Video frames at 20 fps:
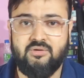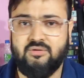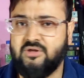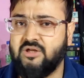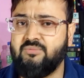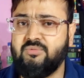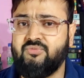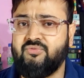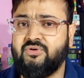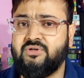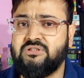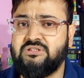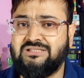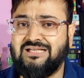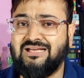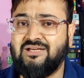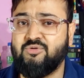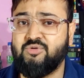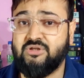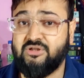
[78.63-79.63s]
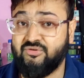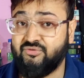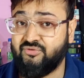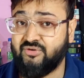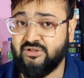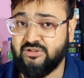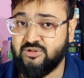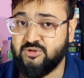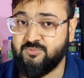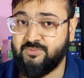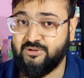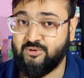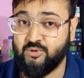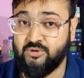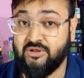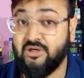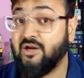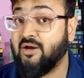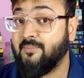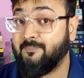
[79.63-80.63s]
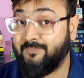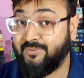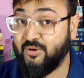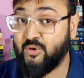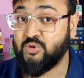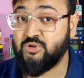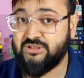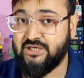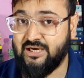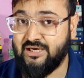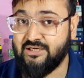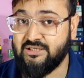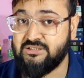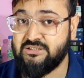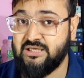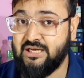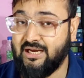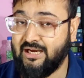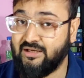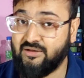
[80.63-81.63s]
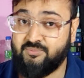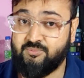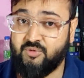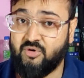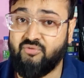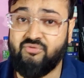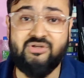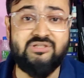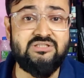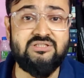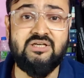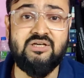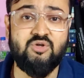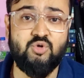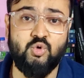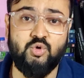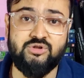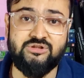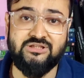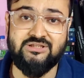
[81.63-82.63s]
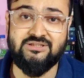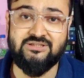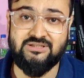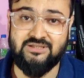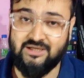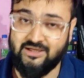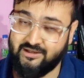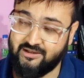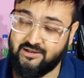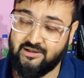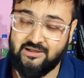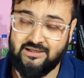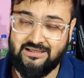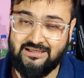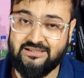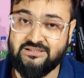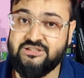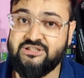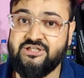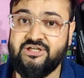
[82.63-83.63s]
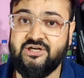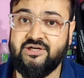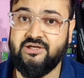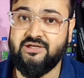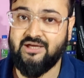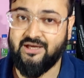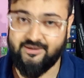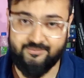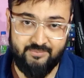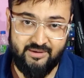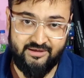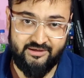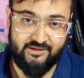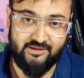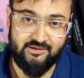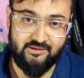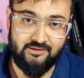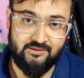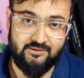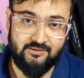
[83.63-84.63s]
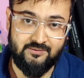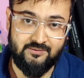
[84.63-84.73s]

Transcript: Let me first tell you the difference between pure science and professional courses like engineering and medical.